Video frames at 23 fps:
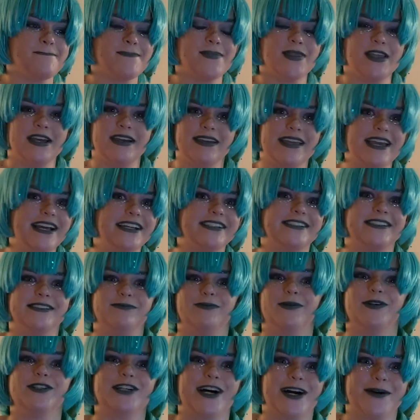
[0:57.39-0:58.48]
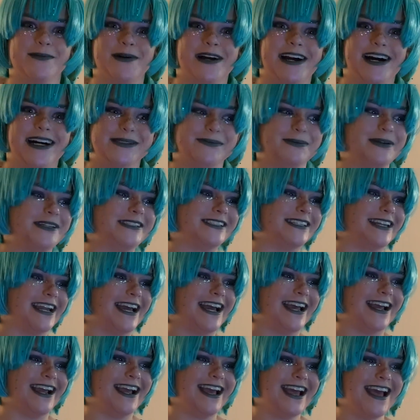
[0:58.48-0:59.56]
yes, we're talking about cosplay today.
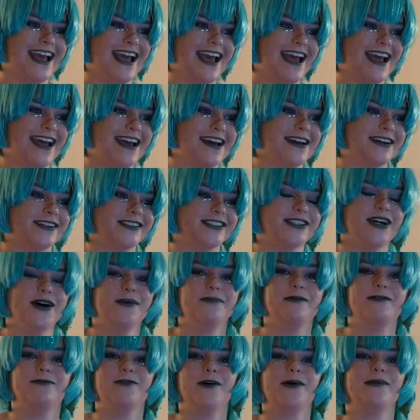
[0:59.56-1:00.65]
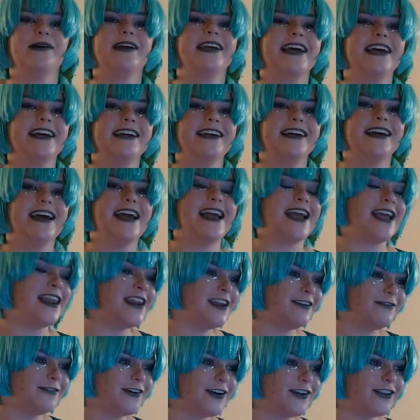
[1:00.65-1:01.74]
So before we get any
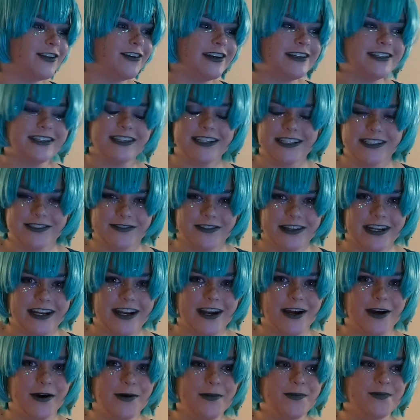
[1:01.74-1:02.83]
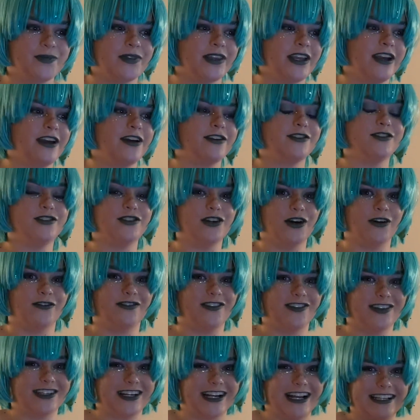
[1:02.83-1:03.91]
further into this video, don't
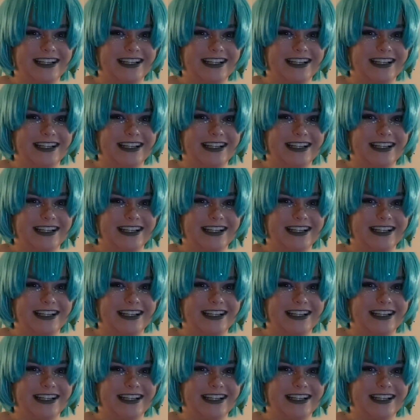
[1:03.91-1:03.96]
forget to